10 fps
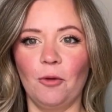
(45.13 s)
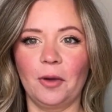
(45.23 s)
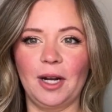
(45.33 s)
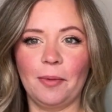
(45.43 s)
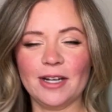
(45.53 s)
We're
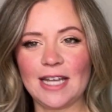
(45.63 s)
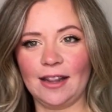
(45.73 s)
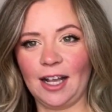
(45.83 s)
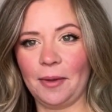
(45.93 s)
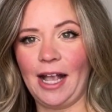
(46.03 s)
going to pretend
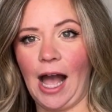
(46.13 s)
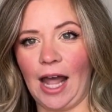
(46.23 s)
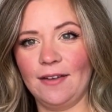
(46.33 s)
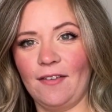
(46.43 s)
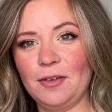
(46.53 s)
like we
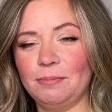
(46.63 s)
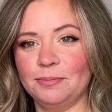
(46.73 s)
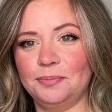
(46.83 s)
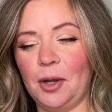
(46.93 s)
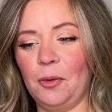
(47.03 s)
kind of have a bow